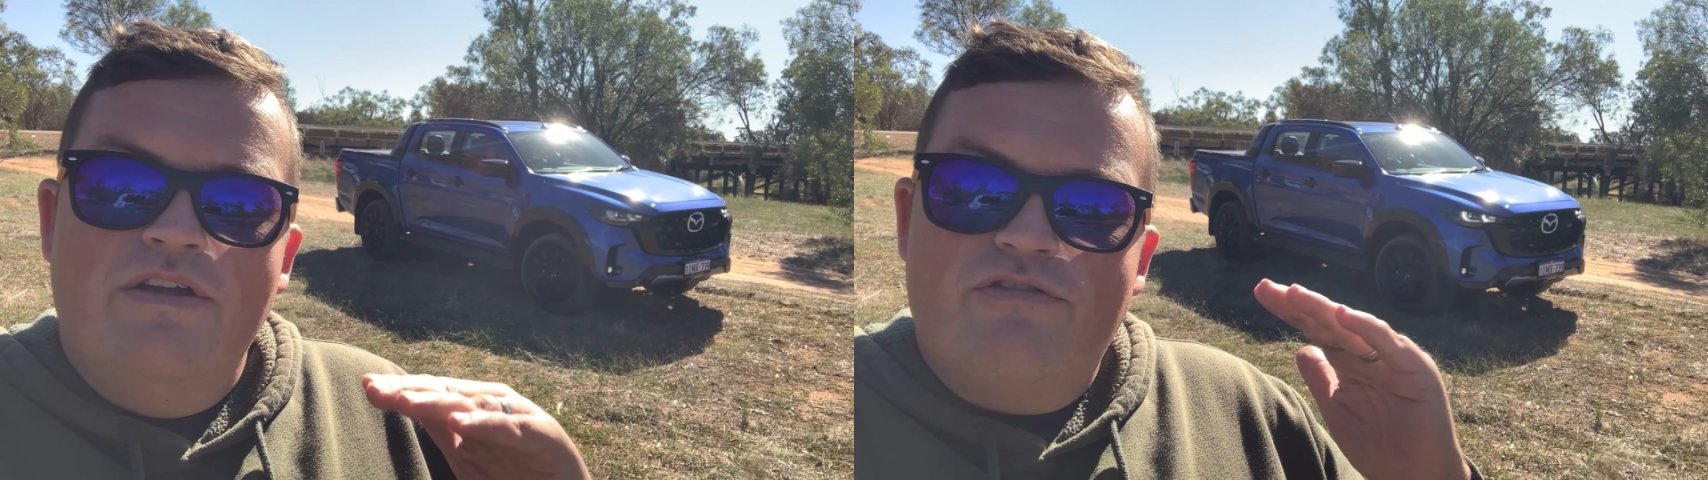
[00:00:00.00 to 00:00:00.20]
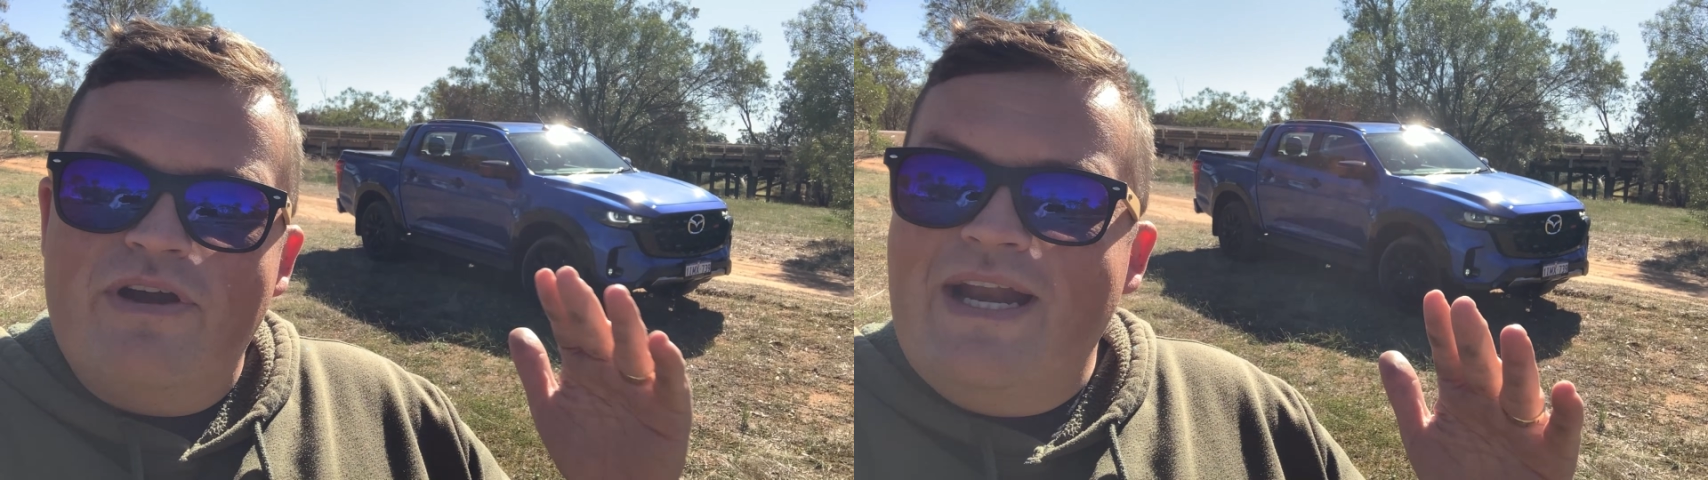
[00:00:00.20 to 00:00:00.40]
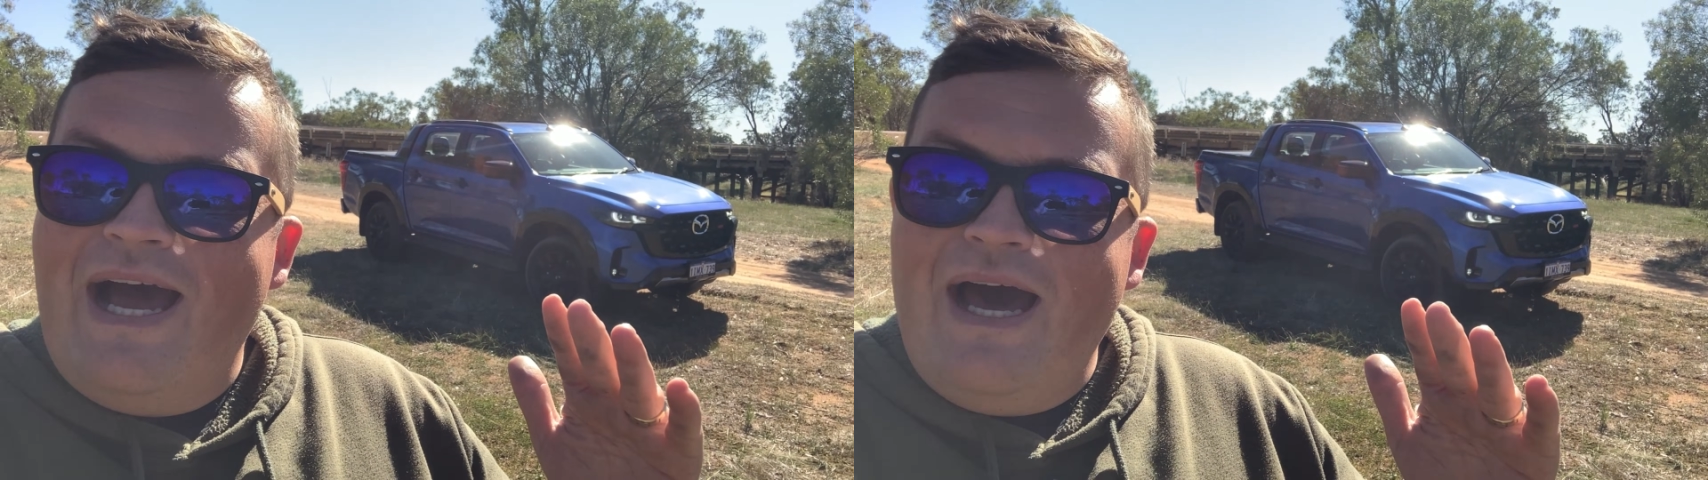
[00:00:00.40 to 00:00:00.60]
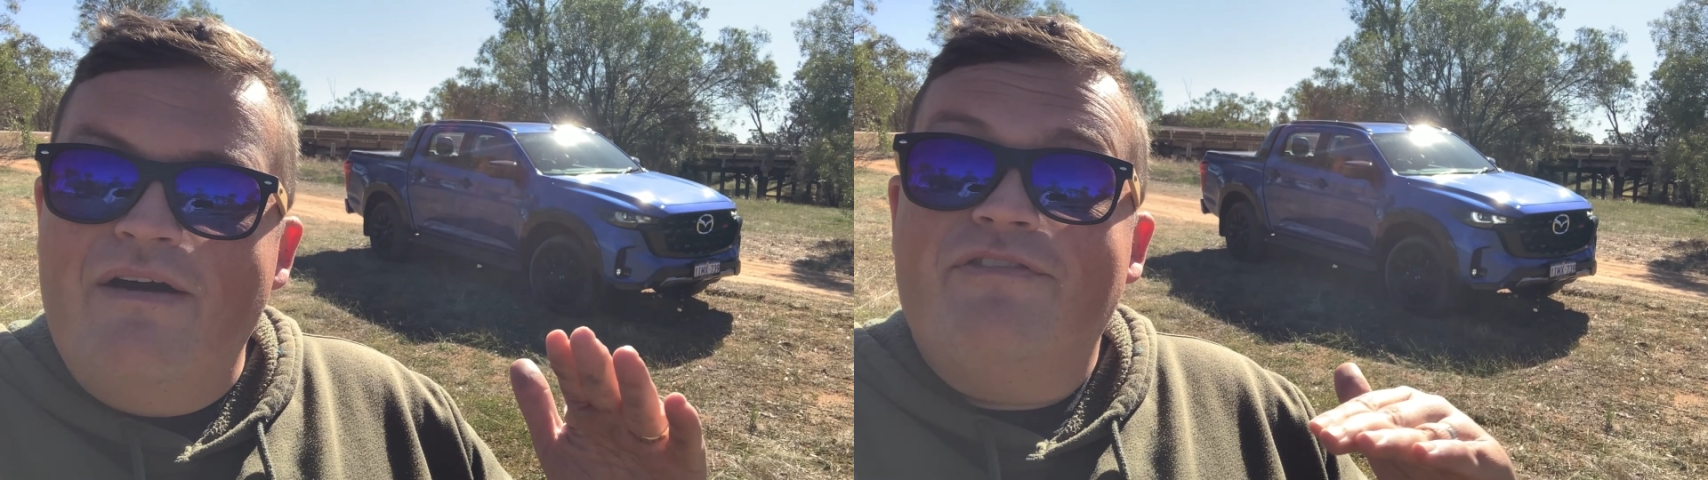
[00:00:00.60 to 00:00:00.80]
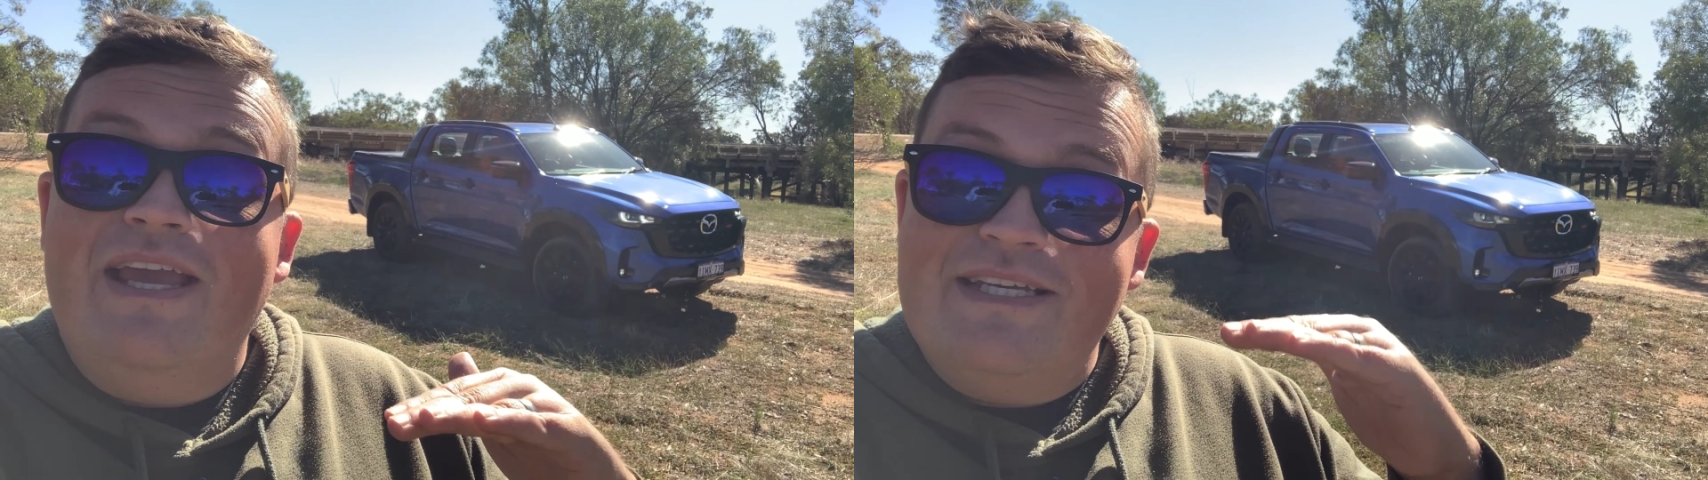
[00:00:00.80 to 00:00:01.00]

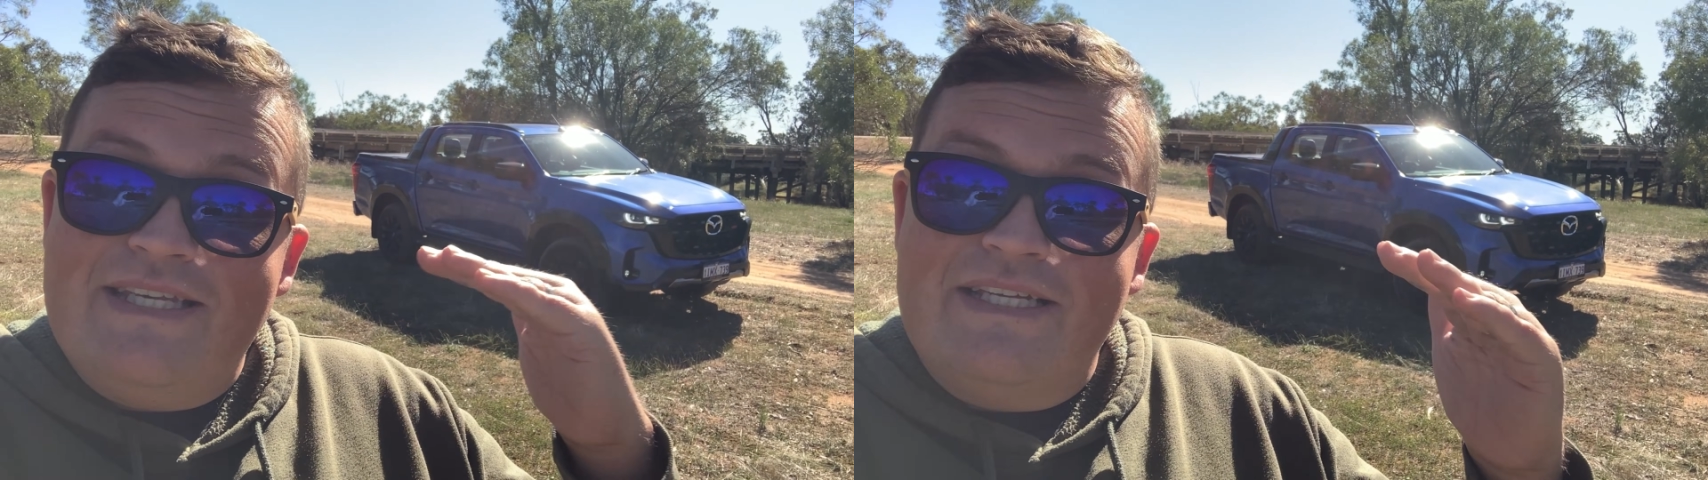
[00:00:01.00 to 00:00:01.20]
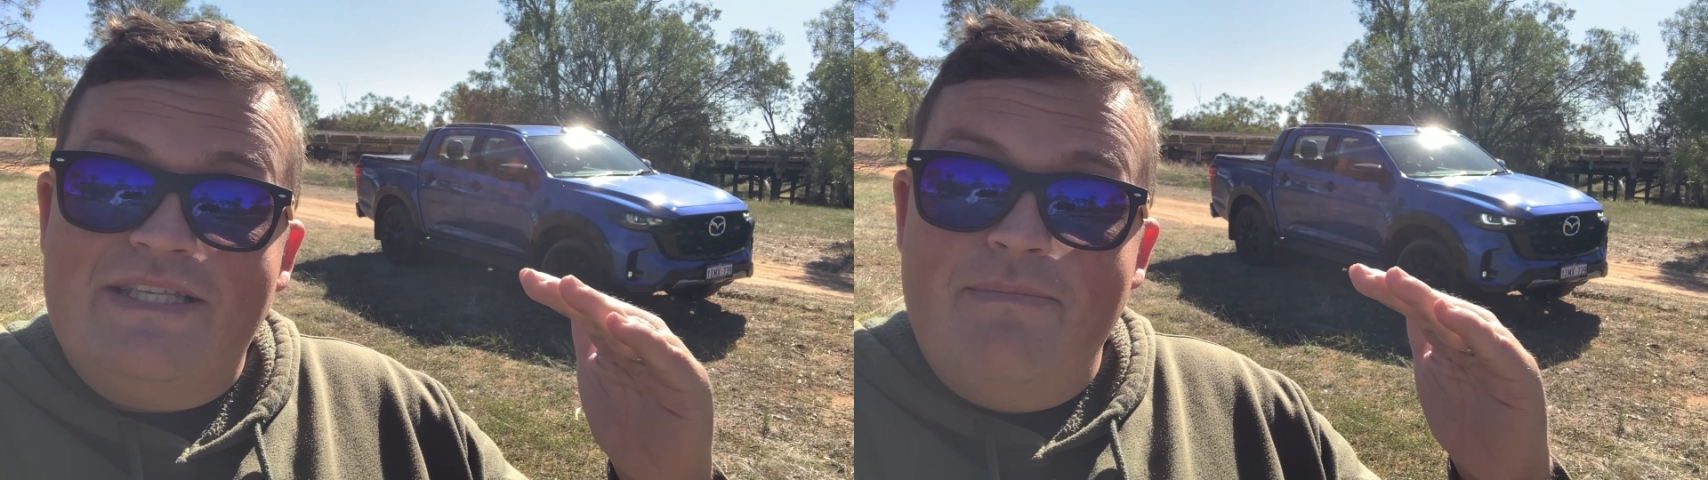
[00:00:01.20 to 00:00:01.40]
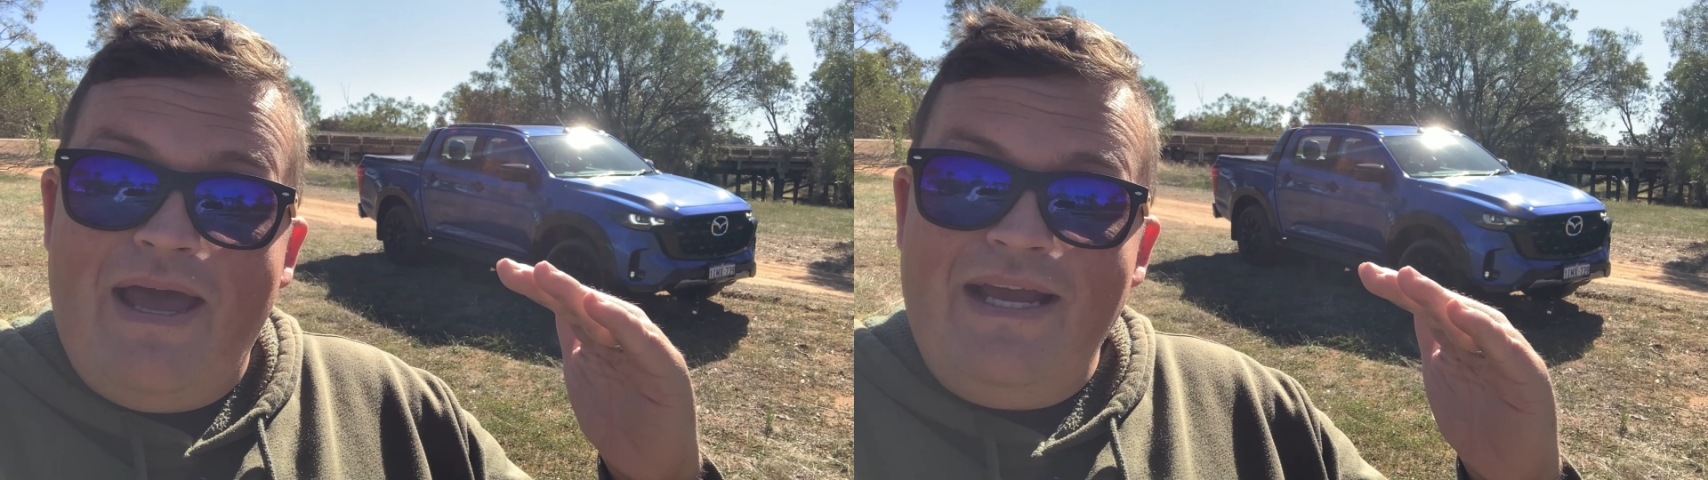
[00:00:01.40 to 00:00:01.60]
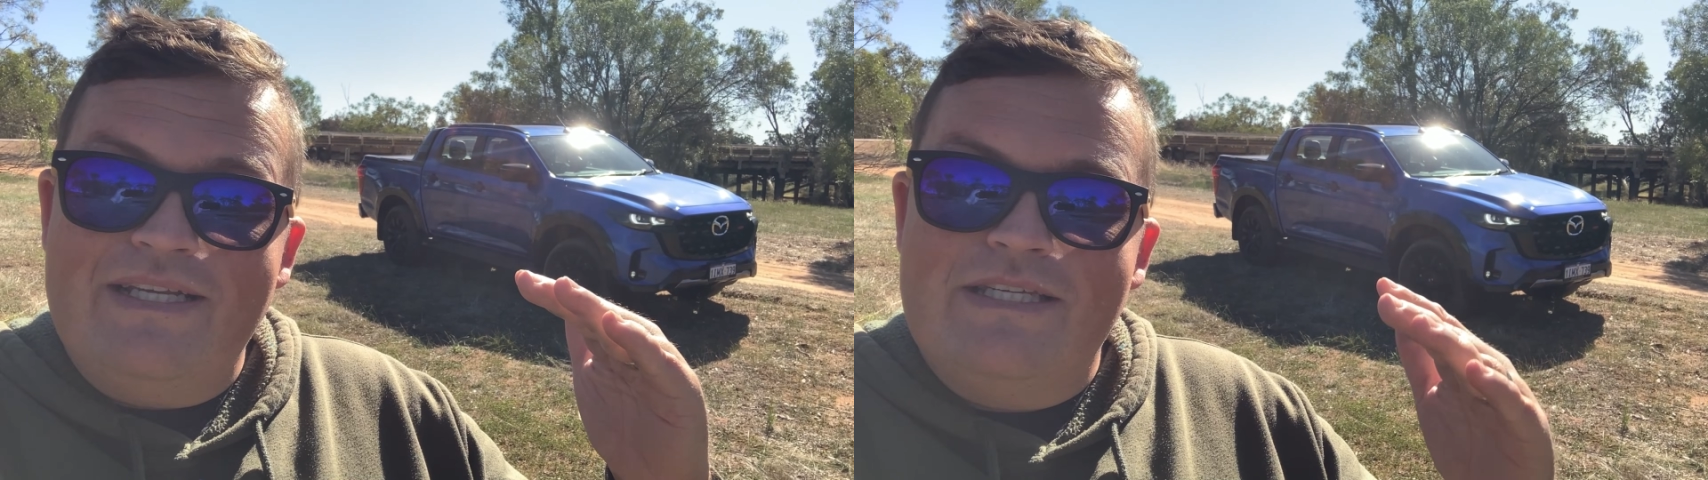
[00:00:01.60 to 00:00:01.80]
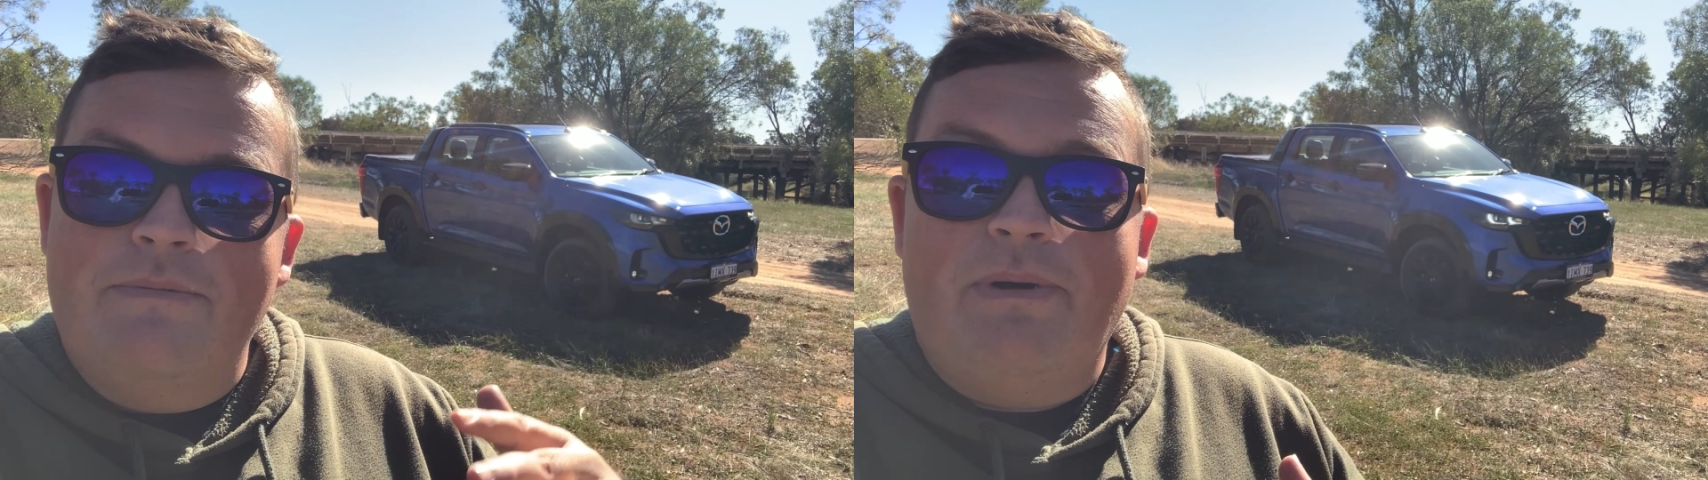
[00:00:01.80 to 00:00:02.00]
3.5, yes, that's the max,